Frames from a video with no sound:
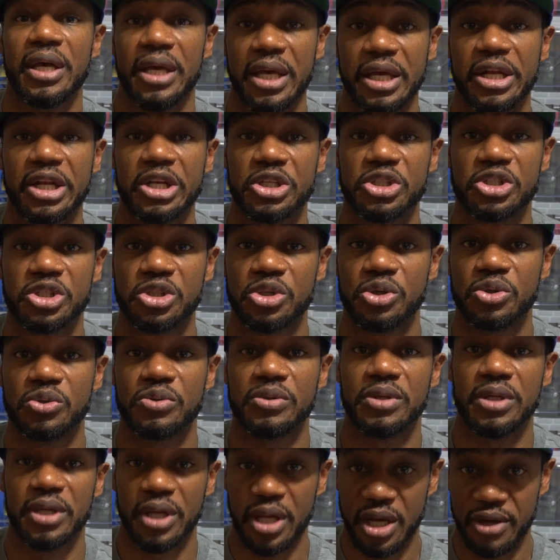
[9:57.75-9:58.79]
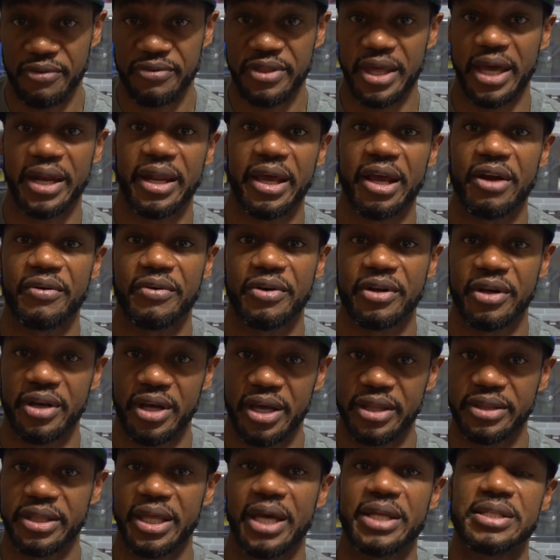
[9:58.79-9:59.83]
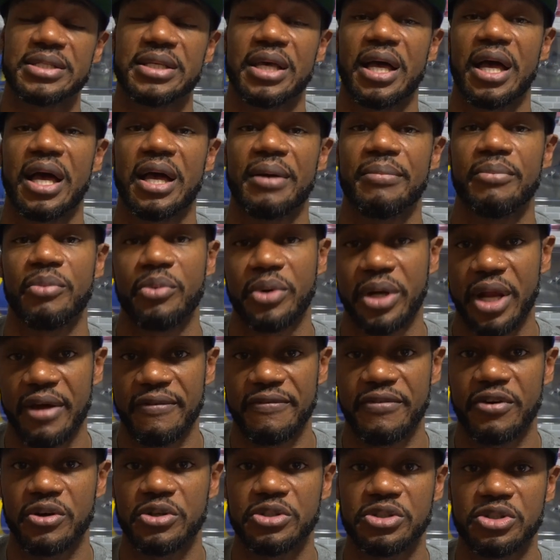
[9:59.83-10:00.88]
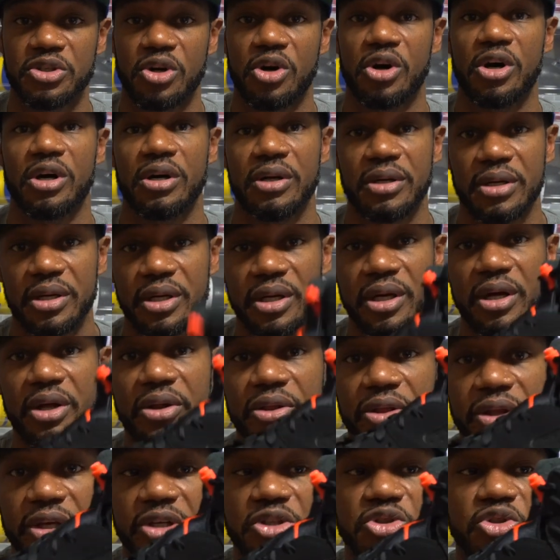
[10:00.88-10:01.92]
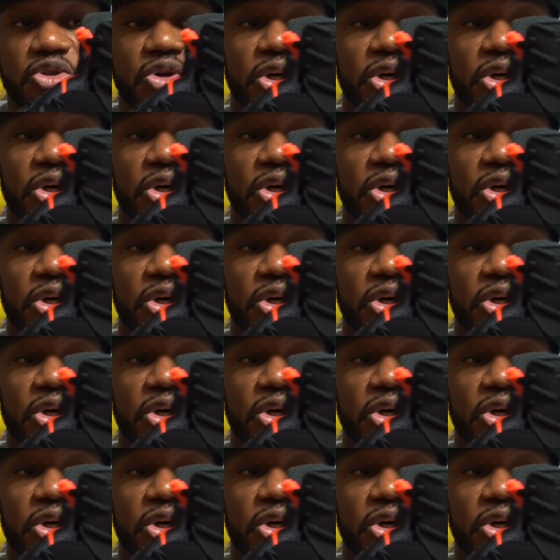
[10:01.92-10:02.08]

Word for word: in a shoe of that era at that time when I first saw these